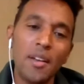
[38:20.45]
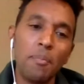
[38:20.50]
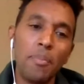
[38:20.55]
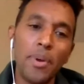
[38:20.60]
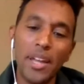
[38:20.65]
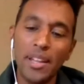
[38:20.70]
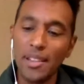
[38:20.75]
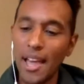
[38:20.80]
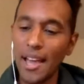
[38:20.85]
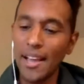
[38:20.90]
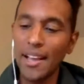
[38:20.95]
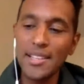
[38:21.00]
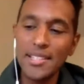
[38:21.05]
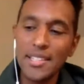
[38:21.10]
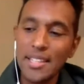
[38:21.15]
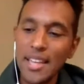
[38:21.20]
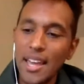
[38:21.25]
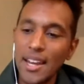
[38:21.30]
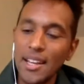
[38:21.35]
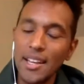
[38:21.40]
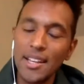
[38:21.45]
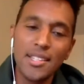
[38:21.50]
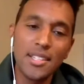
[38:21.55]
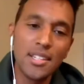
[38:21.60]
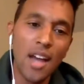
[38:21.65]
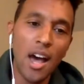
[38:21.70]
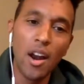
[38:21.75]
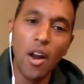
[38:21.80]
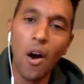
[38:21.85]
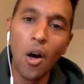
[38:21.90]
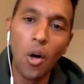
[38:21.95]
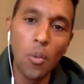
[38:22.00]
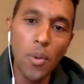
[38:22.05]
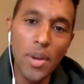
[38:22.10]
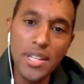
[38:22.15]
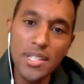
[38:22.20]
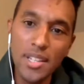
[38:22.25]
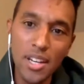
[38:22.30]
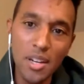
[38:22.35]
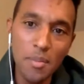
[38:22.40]
But like I said, it's not
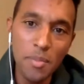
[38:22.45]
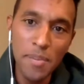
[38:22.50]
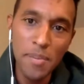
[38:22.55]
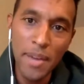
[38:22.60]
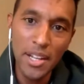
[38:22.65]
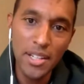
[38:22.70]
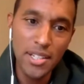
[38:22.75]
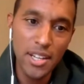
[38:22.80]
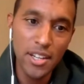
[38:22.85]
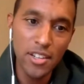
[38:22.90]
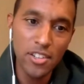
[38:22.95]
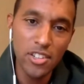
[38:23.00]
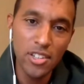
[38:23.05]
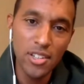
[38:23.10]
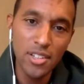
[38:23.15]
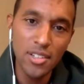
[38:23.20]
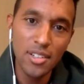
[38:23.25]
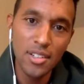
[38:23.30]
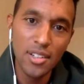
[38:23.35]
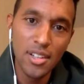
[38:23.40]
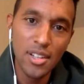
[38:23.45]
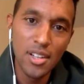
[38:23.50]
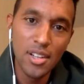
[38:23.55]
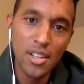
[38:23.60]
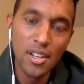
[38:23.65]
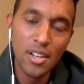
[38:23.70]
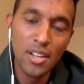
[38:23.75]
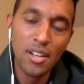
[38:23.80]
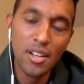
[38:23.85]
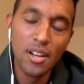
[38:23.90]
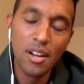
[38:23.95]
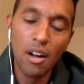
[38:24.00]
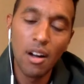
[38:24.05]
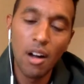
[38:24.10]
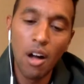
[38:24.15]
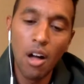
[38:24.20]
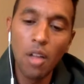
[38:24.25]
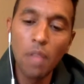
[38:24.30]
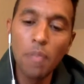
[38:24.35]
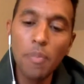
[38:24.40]
always going to be meditation.
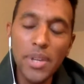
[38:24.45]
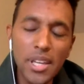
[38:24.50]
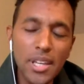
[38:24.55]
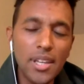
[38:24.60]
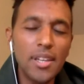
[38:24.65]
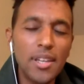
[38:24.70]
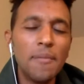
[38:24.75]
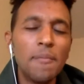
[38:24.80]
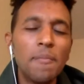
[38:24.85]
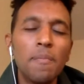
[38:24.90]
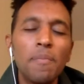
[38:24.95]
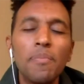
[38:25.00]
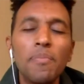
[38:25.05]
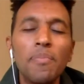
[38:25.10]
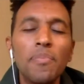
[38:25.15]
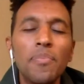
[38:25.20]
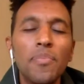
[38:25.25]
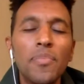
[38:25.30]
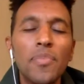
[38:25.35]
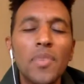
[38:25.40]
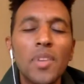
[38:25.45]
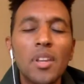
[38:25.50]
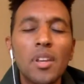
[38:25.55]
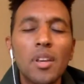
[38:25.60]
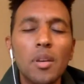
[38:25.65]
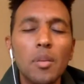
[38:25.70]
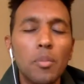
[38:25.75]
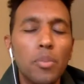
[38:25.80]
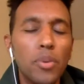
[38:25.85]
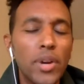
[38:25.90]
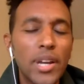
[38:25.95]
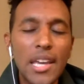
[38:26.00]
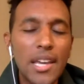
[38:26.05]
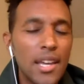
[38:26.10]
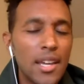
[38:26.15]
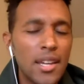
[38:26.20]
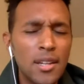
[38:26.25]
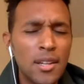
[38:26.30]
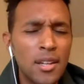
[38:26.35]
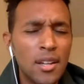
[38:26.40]
I'll be bringing
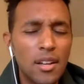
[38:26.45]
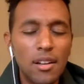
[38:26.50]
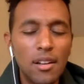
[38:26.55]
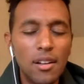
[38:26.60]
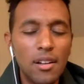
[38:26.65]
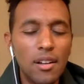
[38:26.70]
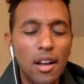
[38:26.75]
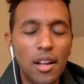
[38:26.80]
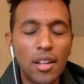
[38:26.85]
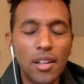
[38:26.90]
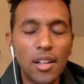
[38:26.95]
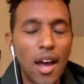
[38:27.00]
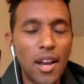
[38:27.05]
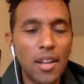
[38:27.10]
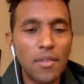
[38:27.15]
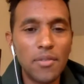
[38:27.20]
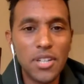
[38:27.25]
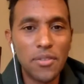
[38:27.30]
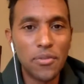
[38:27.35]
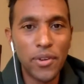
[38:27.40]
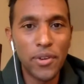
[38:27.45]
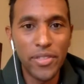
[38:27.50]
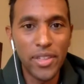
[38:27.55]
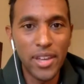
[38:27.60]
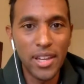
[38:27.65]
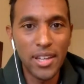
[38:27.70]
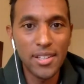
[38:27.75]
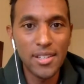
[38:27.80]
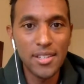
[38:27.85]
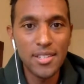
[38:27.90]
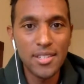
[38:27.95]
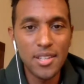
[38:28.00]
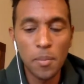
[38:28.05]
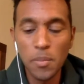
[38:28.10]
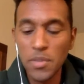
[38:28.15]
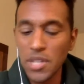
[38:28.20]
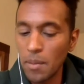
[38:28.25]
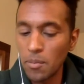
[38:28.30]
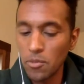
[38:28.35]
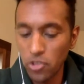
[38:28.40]
in a lot of different things,
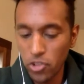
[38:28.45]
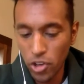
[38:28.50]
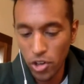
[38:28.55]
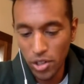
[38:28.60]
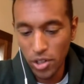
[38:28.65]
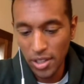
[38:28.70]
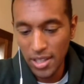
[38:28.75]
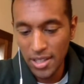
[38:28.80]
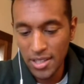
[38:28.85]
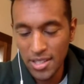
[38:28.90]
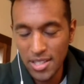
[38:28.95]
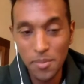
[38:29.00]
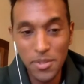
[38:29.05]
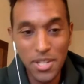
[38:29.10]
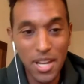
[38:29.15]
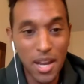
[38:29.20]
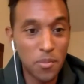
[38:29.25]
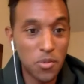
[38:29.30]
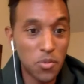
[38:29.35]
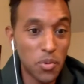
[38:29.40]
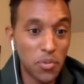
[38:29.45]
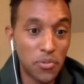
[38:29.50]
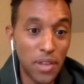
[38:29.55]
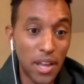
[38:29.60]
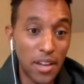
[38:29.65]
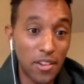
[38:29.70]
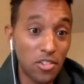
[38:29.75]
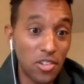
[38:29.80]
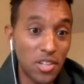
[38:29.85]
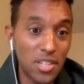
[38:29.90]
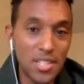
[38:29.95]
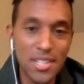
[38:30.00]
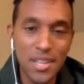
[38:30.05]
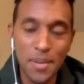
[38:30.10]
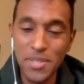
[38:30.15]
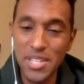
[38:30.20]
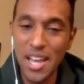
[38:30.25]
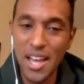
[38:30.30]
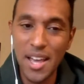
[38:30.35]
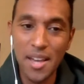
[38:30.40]
sometimes journaling, sometimes reflection,
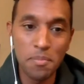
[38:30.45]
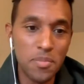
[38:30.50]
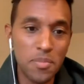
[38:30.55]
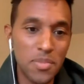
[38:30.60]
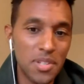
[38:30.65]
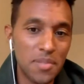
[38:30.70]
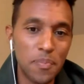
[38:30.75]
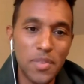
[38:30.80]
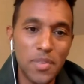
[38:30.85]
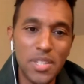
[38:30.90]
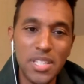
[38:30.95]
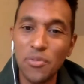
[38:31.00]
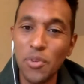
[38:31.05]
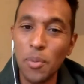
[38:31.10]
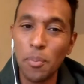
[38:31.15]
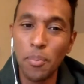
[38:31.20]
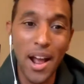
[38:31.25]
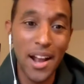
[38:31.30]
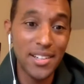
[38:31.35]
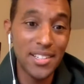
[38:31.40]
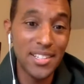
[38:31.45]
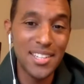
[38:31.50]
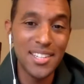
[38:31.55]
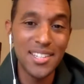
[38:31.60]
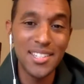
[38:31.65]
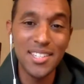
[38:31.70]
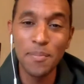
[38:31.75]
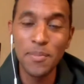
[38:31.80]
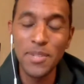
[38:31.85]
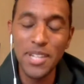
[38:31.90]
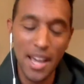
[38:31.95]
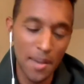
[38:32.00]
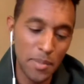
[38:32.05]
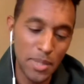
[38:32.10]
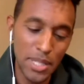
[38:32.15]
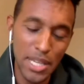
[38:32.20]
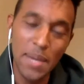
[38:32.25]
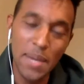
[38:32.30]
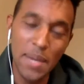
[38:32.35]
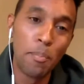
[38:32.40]
sometimes different practices,
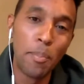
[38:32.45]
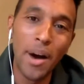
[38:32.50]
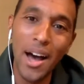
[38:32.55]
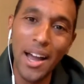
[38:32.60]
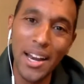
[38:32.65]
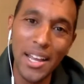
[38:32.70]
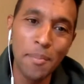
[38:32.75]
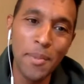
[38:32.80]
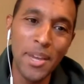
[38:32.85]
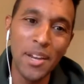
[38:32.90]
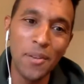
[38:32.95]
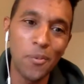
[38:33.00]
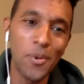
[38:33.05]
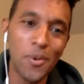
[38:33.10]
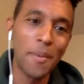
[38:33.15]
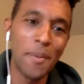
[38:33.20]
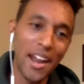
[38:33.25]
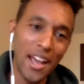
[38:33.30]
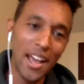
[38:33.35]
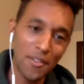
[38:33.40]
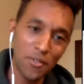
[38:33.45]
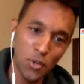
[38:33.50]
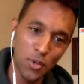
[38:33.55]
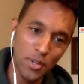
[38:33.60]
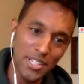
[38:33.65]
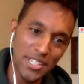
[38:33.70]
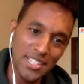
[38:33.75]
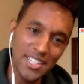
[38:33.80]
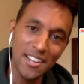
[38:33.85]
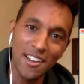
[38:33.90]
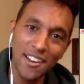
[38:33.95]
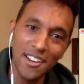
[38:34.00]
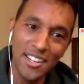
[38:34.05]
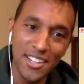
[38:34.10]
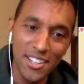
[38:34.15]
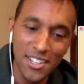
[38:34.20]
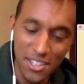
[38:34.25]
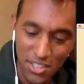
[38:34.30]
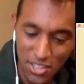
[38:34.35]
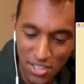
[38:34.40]
sometimes embodiment. We might have Christy on
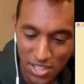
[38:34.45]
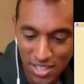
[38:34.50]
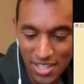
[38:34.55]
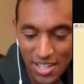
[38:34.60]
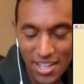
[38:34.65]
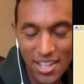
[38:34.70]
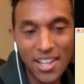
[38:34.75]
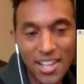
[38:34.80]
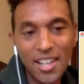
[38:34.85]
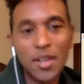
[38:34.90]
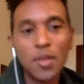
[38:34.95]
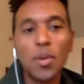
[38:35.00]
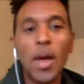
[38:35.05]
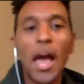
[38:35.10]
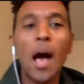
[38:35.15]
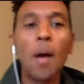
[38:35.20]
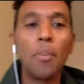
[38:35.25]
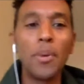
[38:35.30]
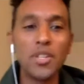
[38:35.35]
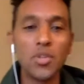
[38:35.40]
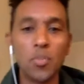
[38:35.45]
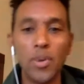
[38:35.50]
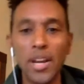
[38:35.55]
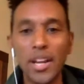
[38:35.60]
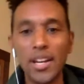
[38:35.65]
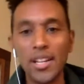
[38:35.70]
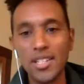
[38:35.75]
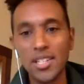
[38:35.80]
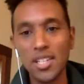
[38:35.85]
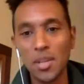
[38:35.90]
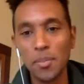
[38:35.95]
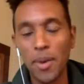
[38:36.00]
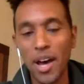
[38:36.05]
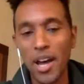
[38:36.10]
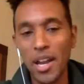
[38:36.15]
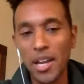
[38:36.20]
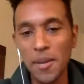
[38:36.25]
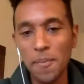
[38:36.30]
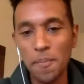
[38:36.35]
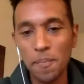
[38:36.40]
here to help us bring it into the
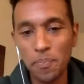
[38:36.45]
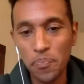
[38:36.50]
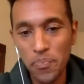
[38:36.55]
body.